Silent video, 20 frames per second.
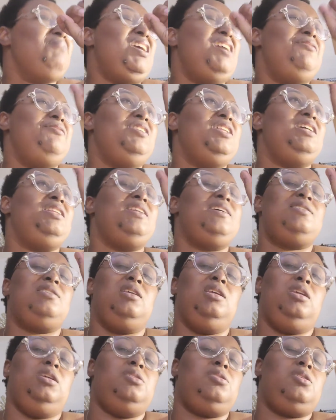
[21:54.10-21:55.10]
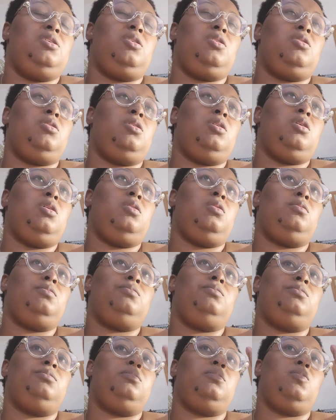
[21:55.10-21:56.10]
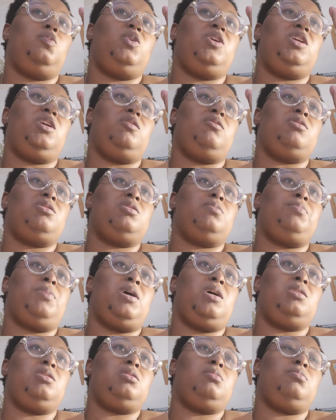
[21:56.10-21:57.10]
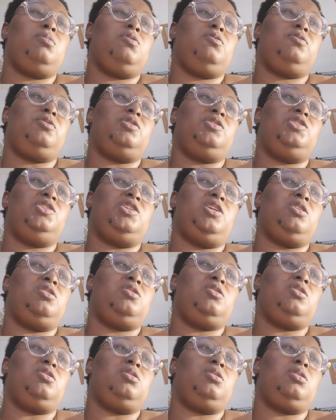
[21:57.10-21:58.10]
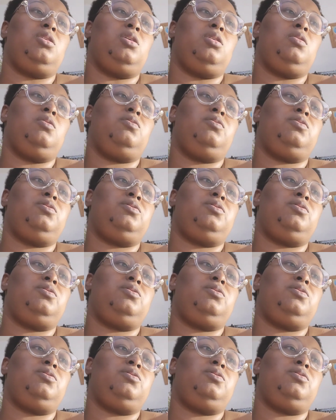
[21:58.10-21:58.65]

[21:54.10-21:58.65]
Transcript: I feel like that's easier though when you're responsible for just yourself.